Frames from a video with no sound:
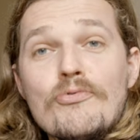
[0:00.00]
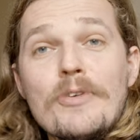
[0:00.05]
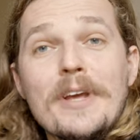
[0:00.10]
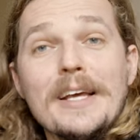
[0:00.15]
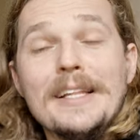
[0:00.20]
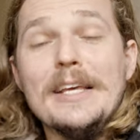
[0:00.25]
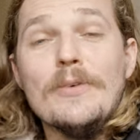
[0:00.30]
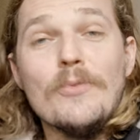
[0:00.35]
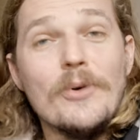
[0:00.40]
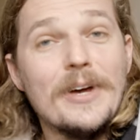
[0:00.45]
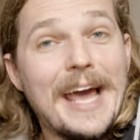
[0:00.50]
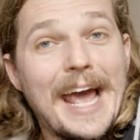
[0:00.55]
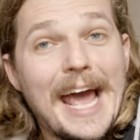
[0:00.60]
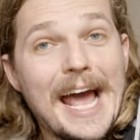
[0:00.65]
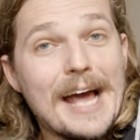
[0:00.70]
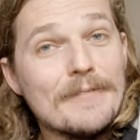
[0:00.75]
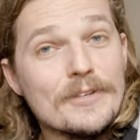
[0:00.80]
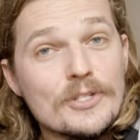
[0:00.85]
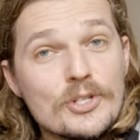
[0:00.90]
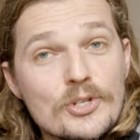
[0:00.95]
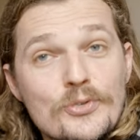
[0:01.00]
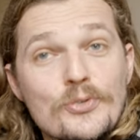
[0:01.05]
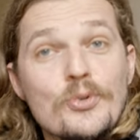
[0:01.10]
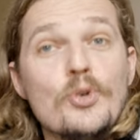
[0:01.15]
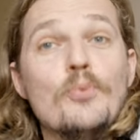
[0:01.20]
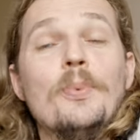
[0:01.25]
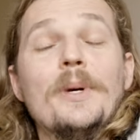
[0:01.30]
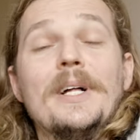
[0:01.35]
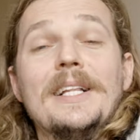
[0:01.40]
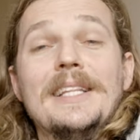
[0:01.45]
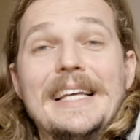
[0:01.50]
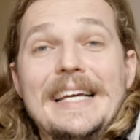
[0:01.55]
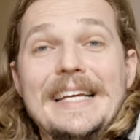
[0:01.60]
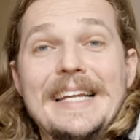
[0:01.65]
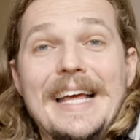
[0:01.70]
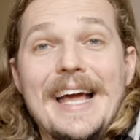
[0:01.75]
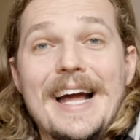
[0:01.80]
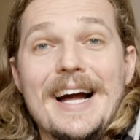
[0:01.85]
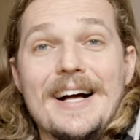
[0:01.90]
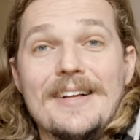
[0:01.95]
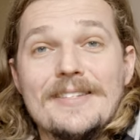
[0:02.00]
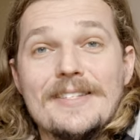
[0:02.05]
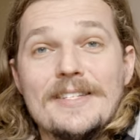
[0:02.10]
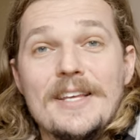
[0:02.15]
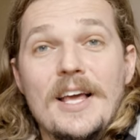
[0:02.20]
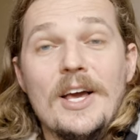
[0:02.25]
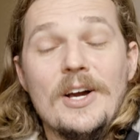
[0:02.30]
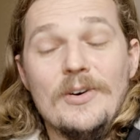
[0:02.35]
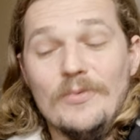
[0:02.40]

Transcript: really want to have a super clean house,